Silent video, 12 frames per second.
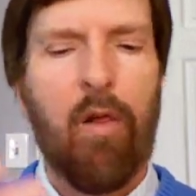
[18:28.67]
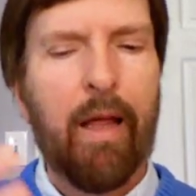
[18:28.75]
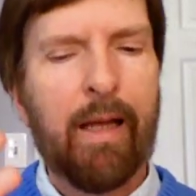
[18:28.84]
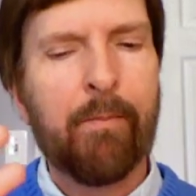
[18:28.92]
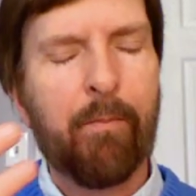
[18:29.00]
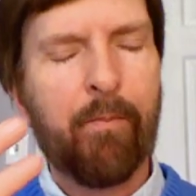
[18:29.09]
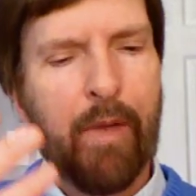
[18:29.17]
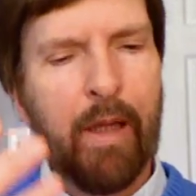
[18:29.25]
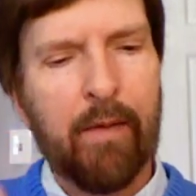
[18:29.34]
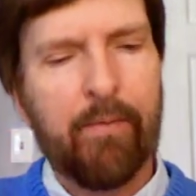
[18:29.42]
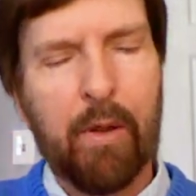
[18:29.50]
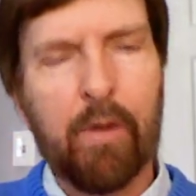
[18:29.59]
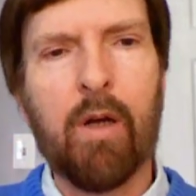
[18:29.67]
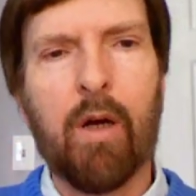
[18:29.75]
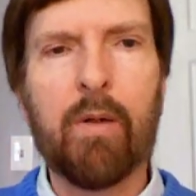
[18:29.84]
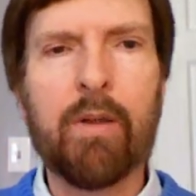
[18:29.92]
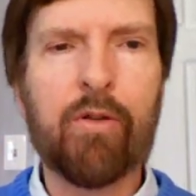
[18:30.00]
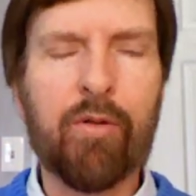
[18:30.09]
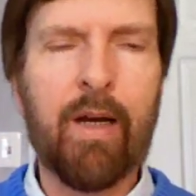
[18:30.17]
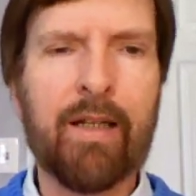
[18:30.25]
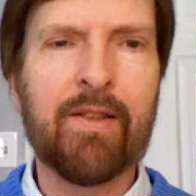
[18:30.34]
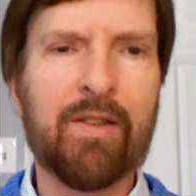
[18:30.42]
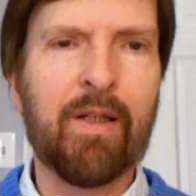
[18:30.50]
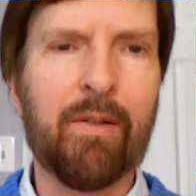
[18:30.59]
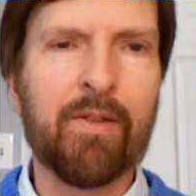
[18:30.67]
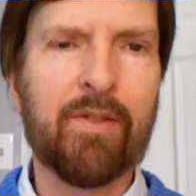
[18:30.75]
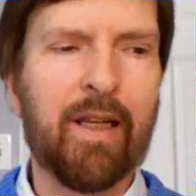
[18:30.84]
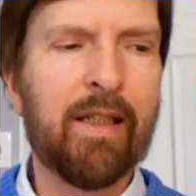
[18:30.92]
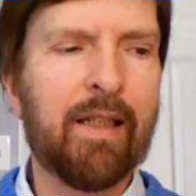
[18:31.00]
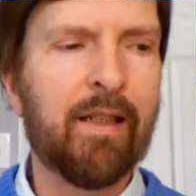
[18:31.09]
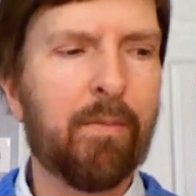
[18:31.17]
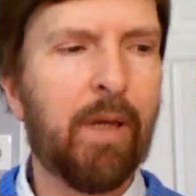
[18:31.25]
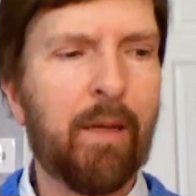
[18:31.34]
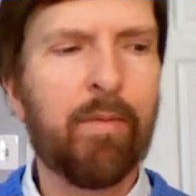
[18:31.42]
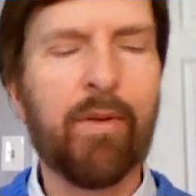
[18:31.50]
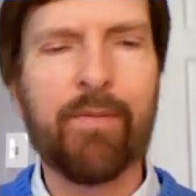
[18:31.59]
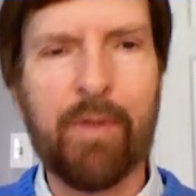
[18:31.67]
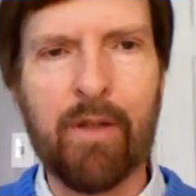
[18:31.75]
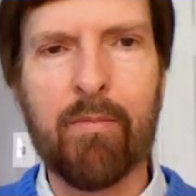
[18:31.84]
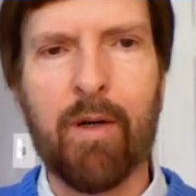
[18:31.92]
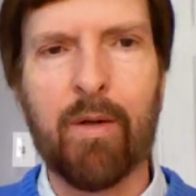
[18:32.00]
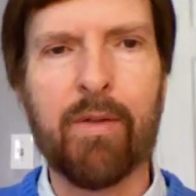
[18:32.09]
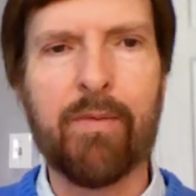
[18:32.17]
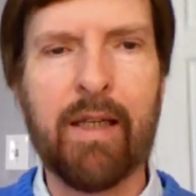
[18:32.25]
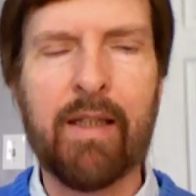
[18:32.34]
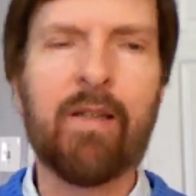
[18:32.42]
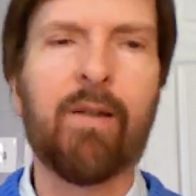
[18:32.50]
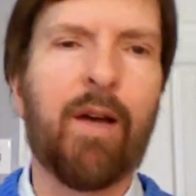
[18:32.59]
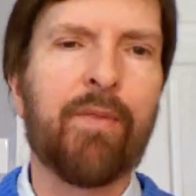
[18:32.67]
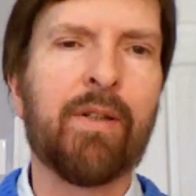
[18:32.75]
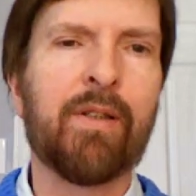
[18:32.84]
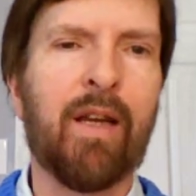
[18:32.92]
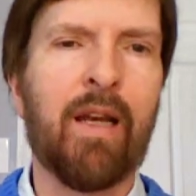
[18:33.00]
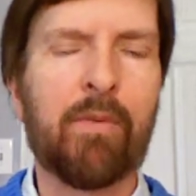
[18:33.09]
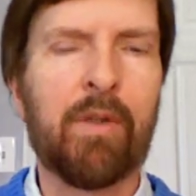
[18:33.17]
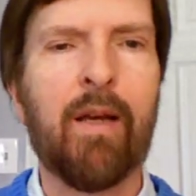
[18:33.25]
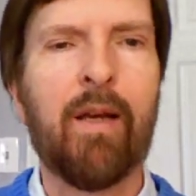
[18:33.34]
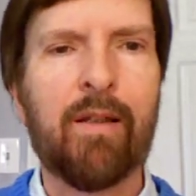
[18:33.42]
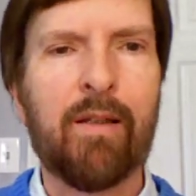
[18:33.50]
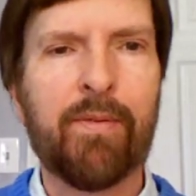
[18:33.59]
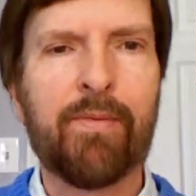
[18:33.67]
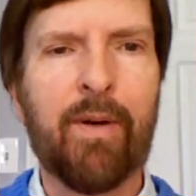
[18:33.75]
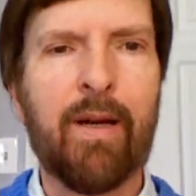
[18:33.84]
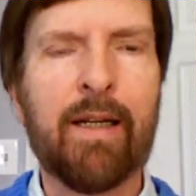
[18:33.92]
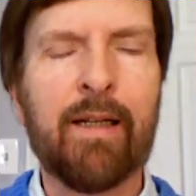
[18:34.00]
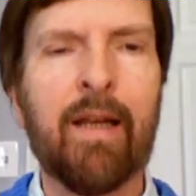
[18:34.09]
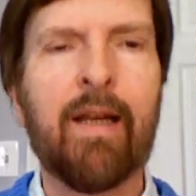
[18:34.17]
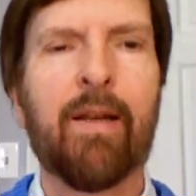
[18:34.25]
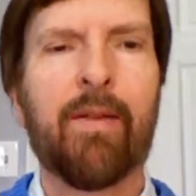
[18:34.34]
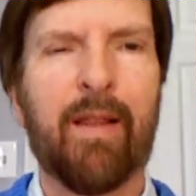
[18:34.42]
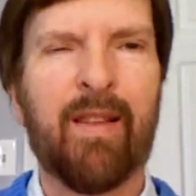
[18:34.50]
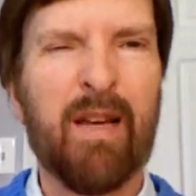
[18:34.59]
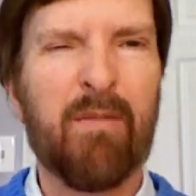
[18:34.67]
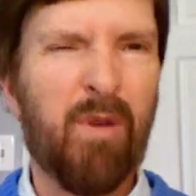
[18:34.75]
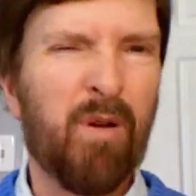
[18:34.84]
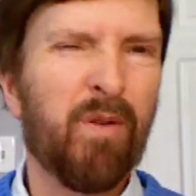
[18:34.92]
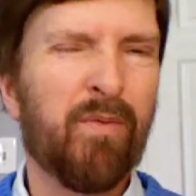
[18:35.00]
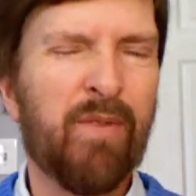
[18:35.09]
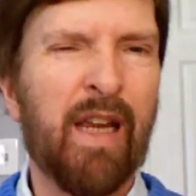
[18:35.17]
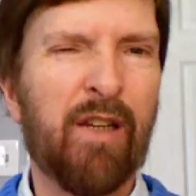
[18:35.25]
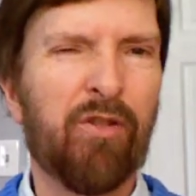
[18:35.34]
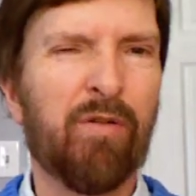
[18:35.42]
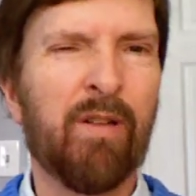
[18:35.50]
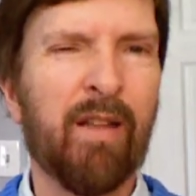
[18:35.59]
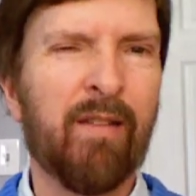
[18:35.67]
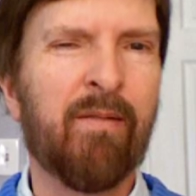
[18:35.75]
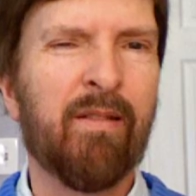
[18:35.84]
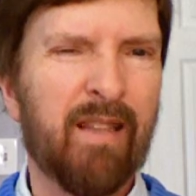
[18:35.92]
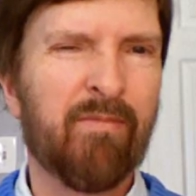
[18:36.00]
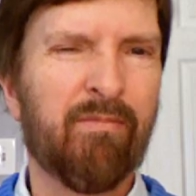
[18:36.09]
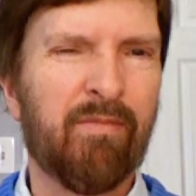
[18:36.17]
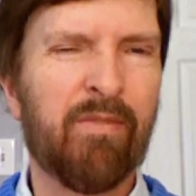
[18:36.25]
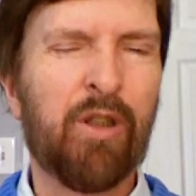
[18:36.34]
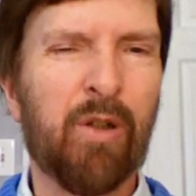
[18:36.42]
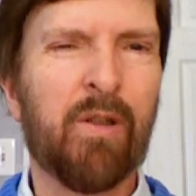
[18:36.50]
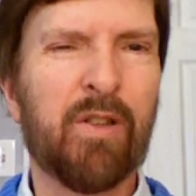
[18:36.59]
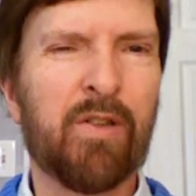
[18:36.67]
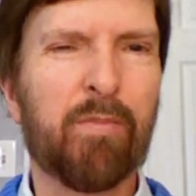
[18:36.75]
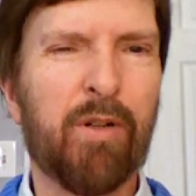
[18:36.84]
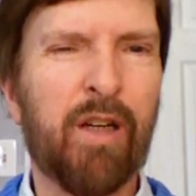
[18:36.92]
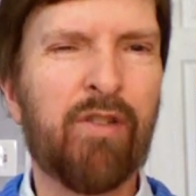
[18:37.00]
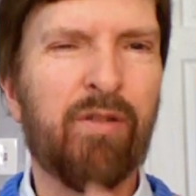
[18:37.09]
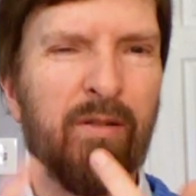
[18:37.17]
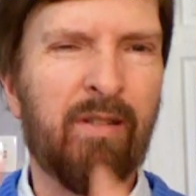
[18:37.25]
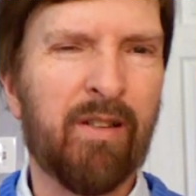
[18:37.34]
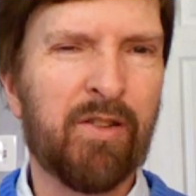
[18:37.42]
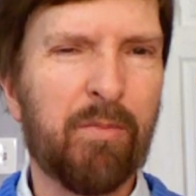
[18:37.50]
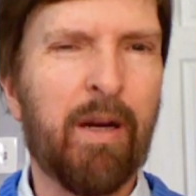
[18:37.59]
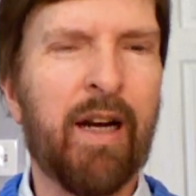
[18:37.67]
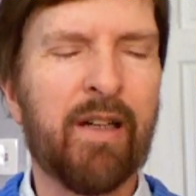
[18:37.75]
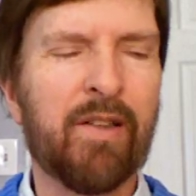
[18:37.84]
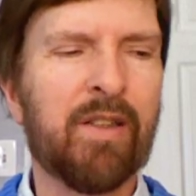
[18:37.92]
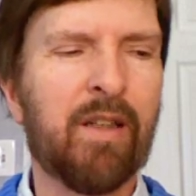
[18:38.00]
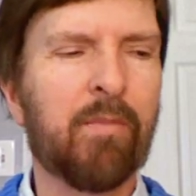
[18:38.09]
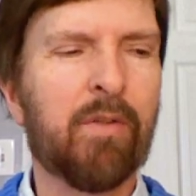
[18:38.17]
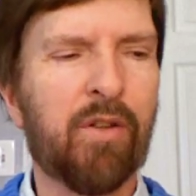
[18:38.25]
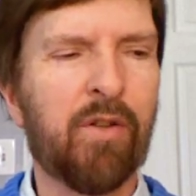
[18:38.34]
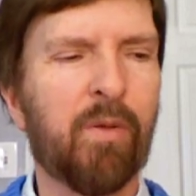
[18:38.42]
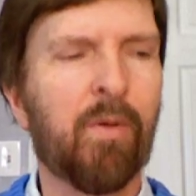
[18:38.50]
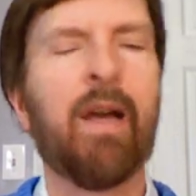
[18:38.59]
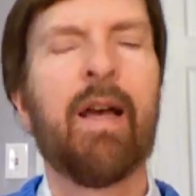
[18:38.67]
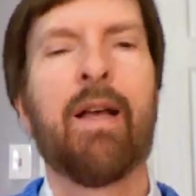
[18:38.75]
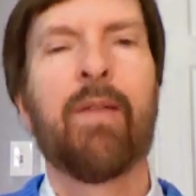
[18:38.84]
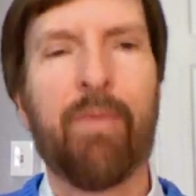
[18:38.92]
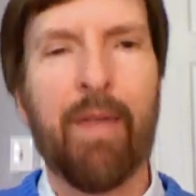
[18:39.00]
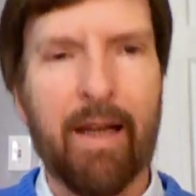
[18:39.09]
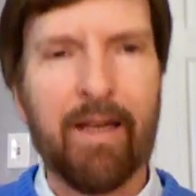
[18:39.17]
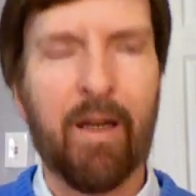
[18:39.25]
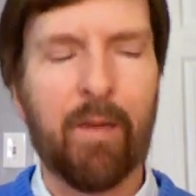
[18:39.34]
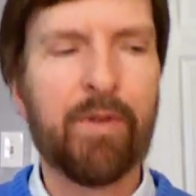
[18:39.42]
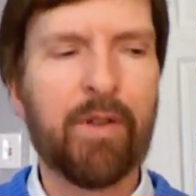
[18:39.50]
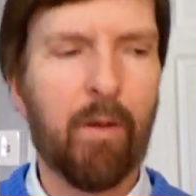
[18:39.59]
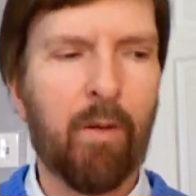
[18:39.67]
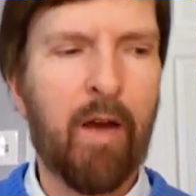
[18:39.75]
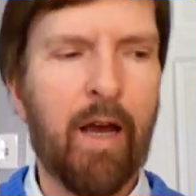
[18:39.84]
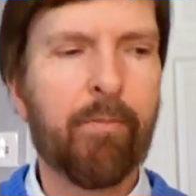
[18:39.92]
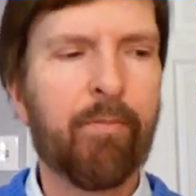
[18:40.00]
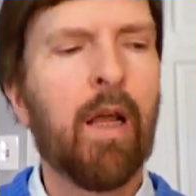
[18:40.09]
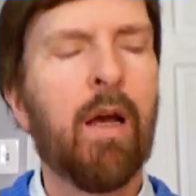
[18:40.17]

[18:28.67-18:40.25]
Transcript: And if you go and you're trying to sell this idea to people, if you're motivated, oftentimes you find that motivation, your inspiration, inspires them too. That helps a lot.